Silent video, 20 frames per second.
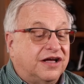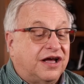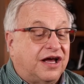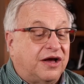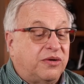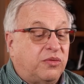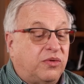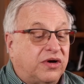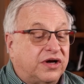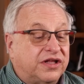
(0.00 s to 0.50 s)

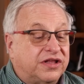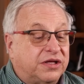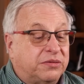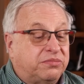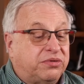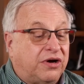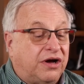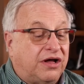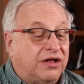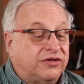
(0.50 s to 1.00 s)
I wanted the
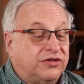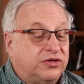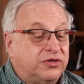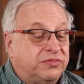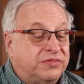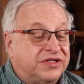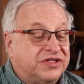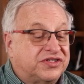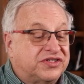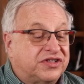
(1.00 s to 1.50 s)
Paul
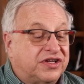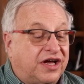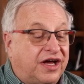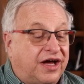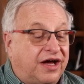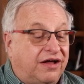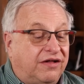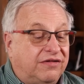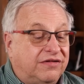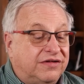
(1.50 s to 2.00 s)
Newman
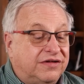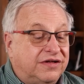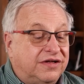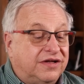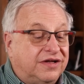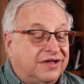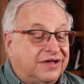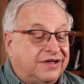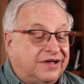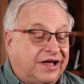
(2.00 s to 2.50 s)
style.
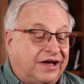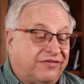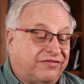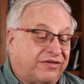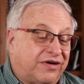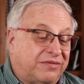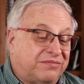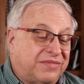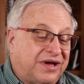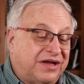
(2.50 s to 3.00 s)
Now,
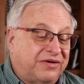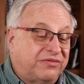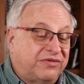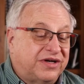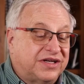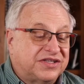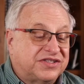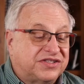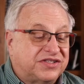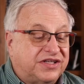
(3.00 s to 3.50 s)
on my
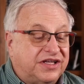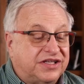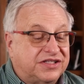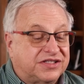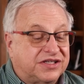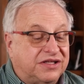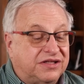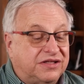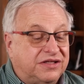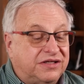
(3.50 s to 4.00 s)
wrist,
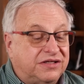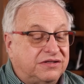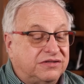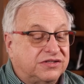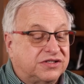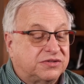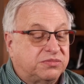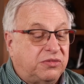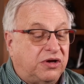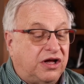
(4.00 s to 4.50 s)
it's a little
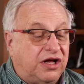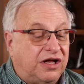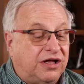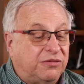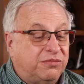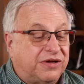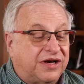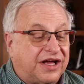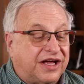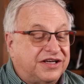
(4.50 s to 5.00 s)
small,
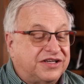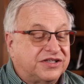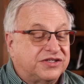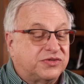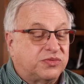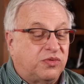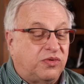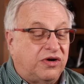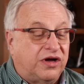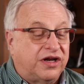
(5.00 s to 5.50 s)
but I
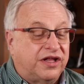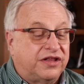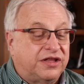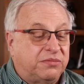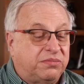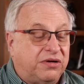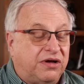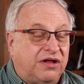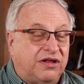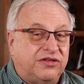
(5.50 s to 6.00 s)
just wanted
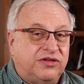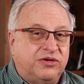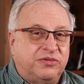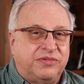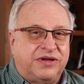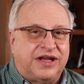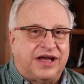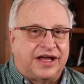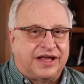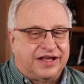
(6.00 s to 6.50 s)
the Paul
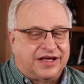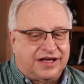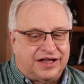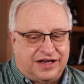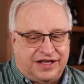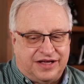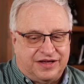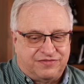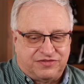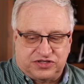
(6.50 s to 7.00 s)
Newman. I kind
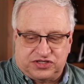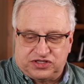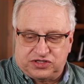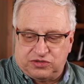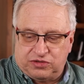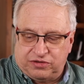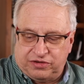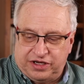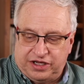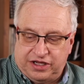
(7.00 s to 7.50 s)
of have a
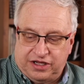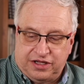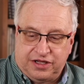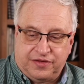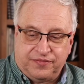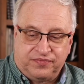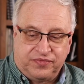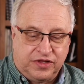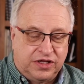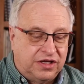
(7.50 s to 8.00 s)
story.
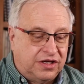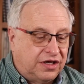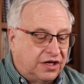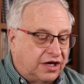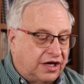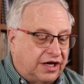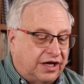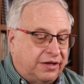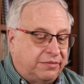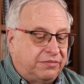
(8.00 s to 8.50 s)

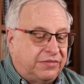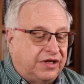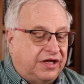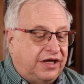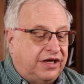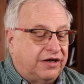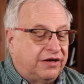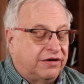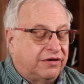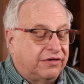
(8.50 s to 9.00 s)
I'm
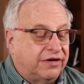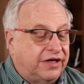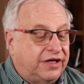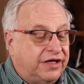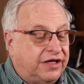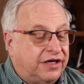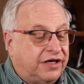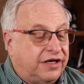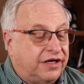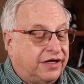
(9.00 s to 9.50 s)
here
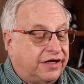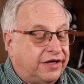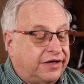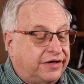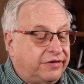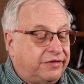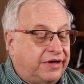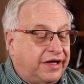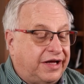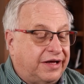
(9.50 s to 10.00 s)
in
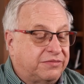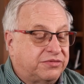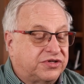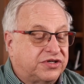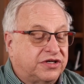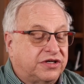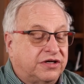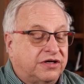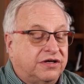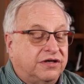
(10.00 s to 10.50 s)
New
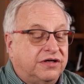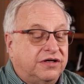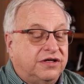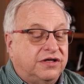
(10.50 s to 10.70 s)
Hampshire.